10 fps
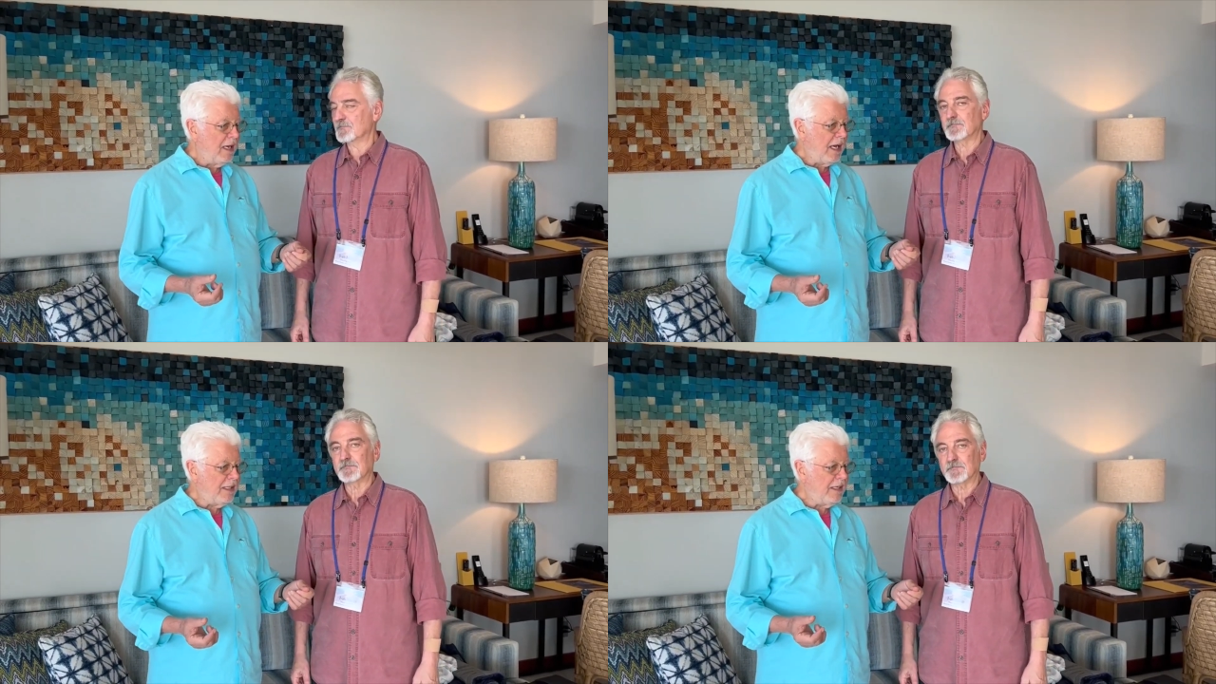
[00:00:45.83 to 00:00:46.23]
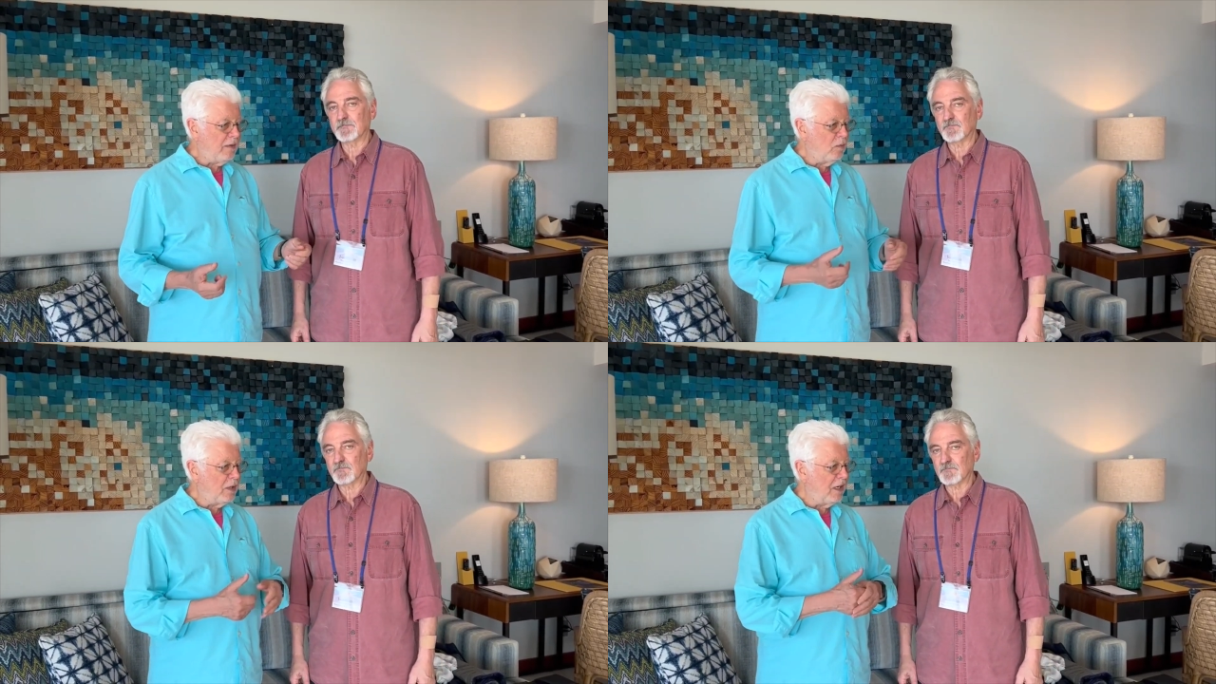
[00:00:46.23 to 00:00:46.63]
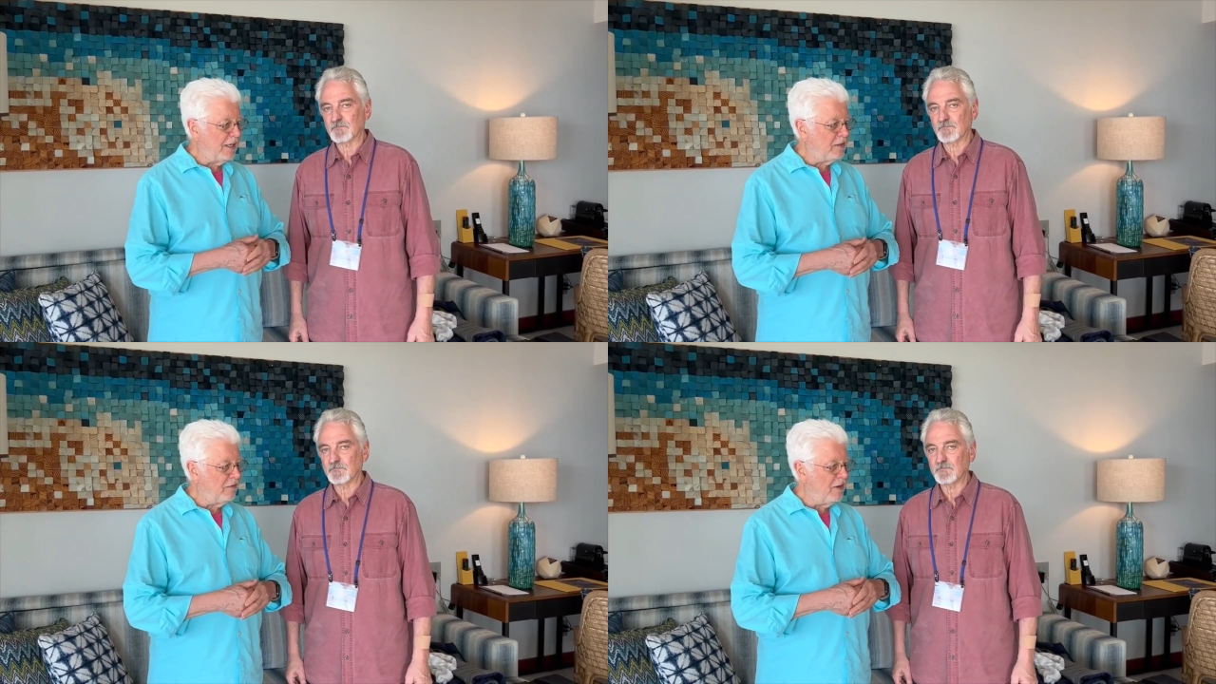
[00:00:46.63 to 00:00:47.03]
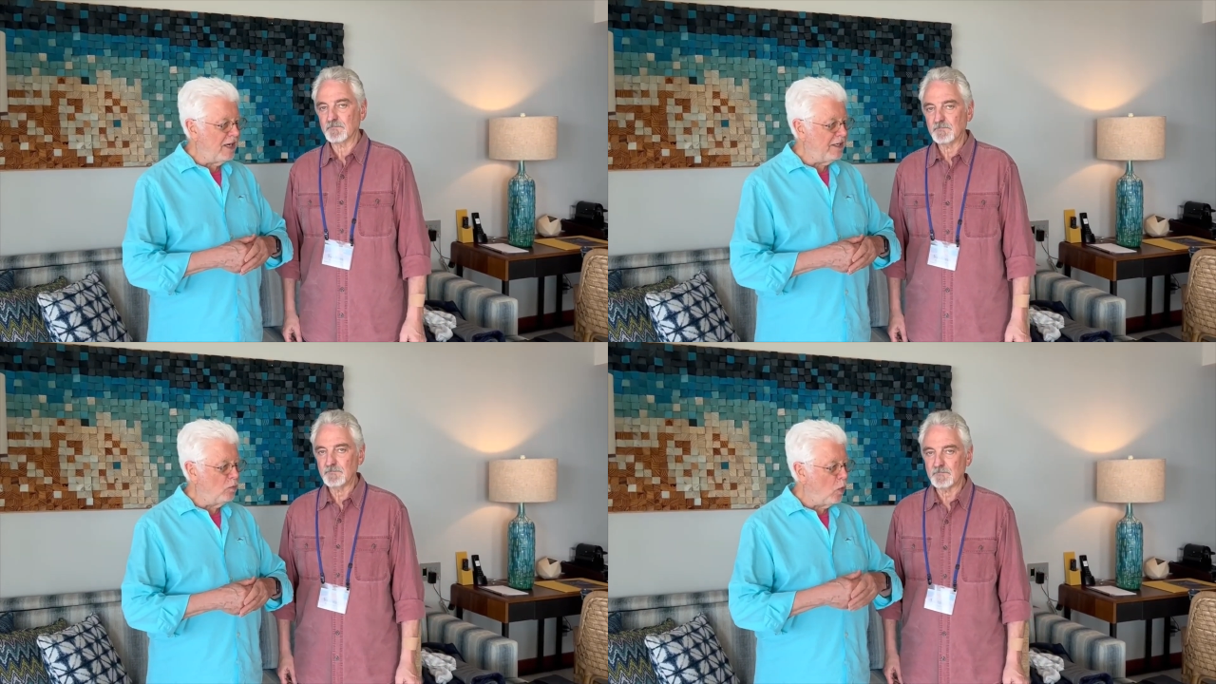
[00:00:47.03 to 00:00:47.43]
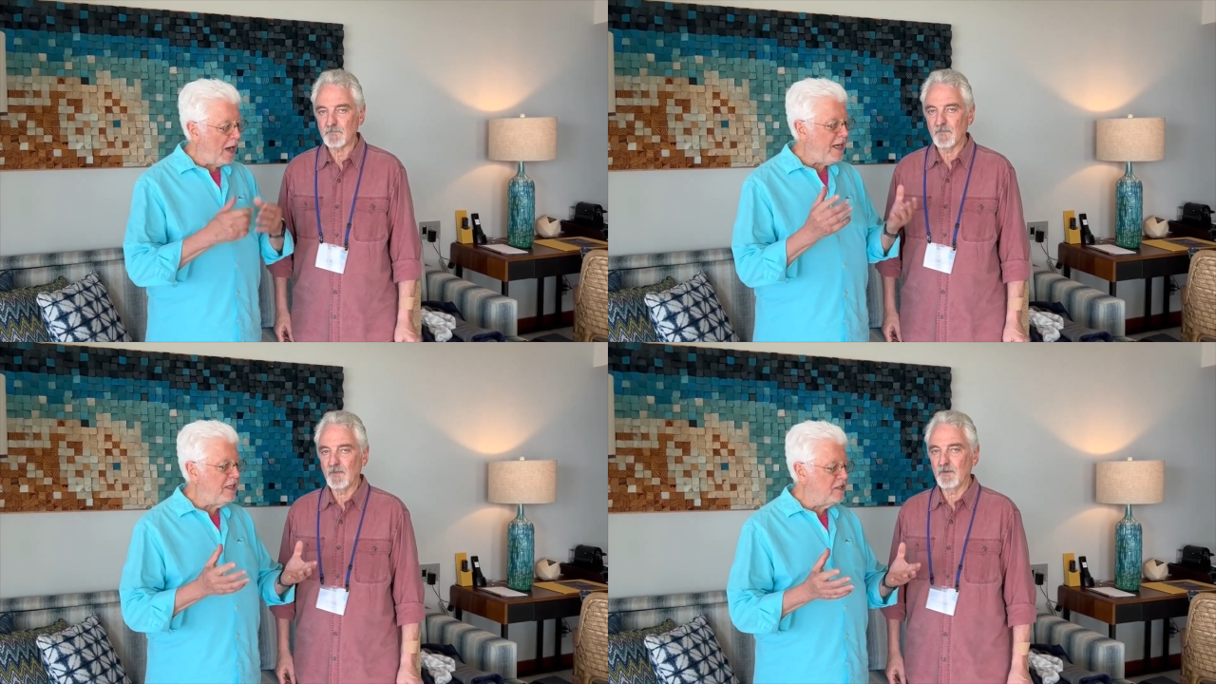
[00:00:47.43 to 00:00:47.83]
Speaker 1: And then we'd like to find
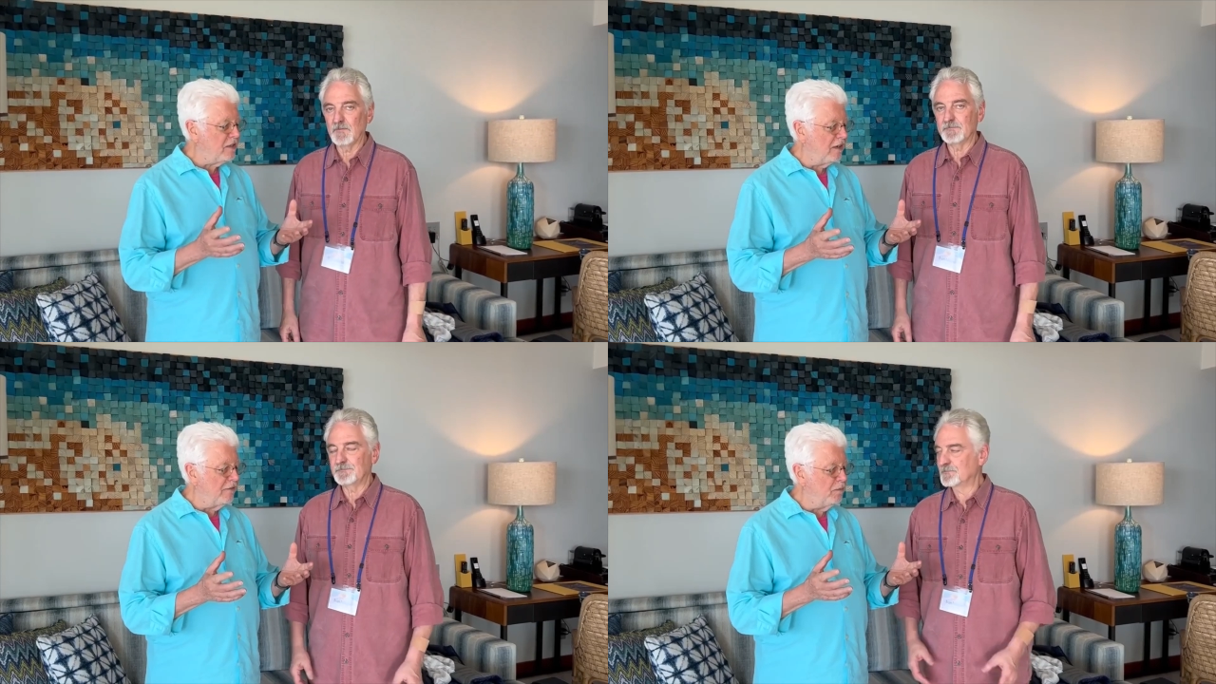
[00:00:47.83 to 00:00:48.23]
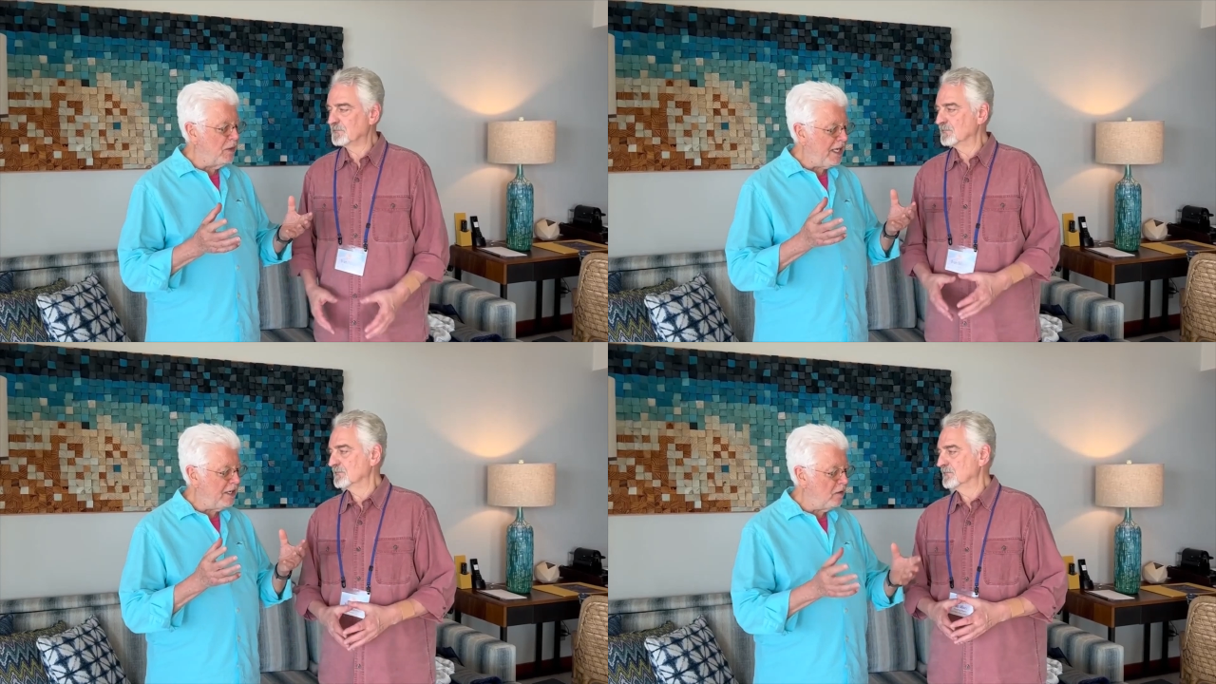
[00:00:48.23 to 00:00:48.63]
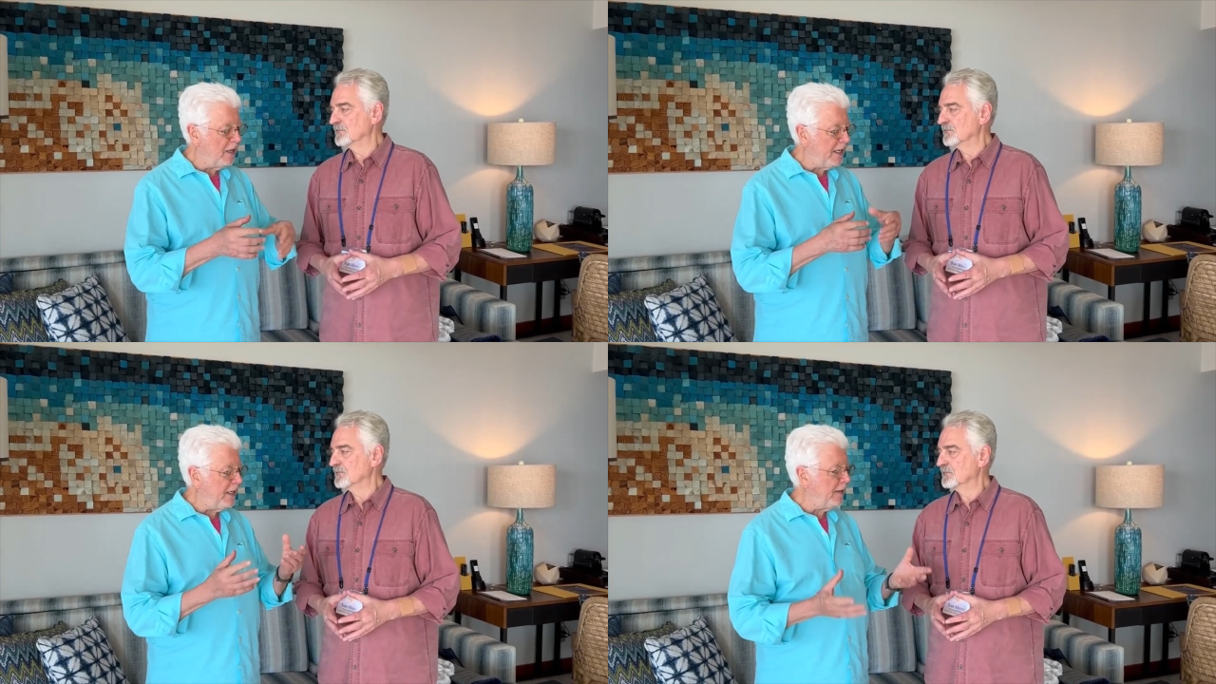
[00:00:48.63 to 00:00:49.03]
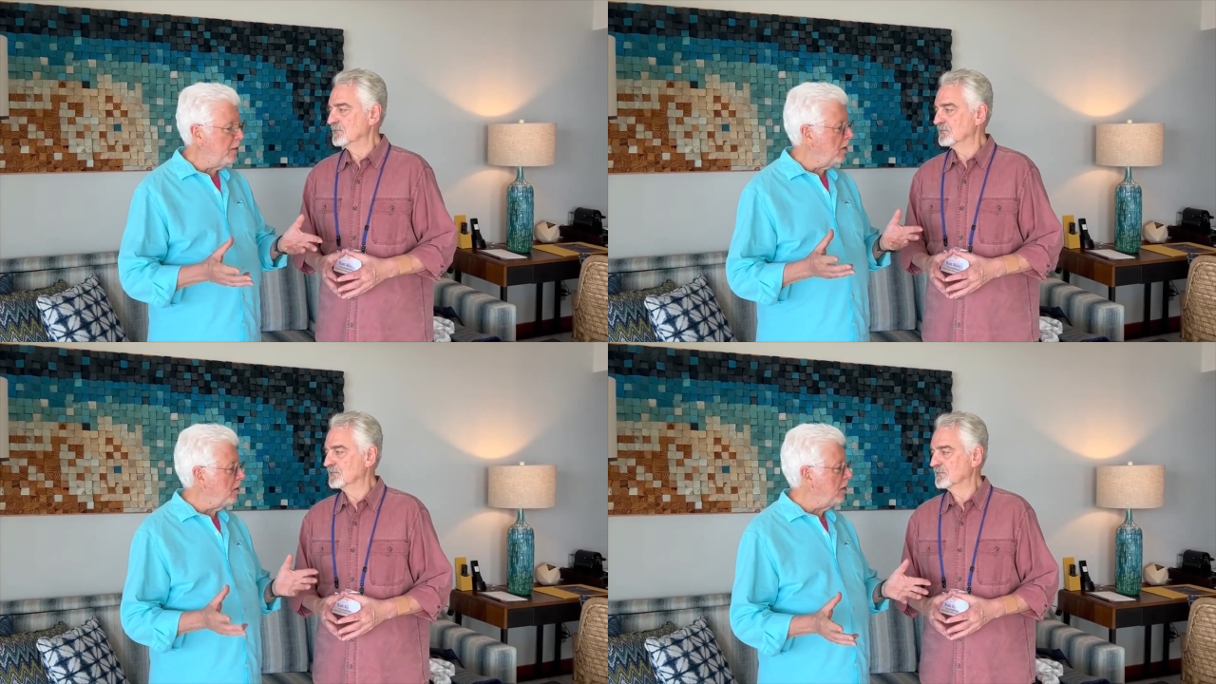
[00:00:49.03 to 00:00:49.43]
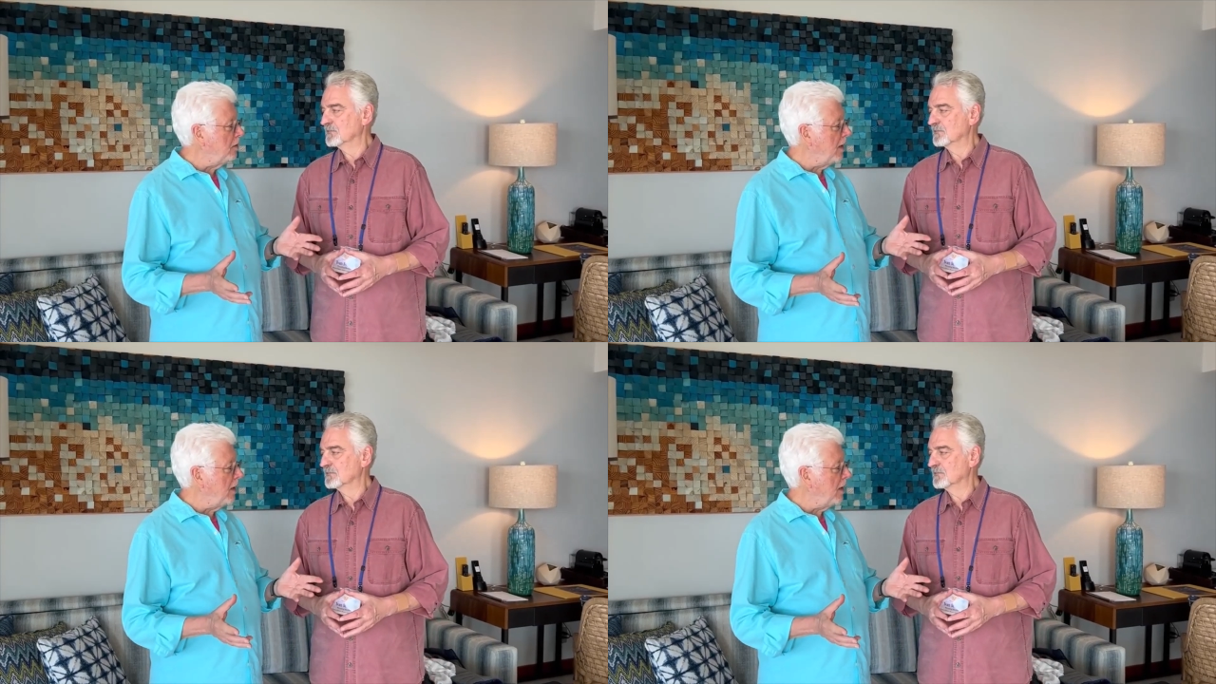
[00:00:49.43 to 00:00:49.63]
ways of integrating it into our own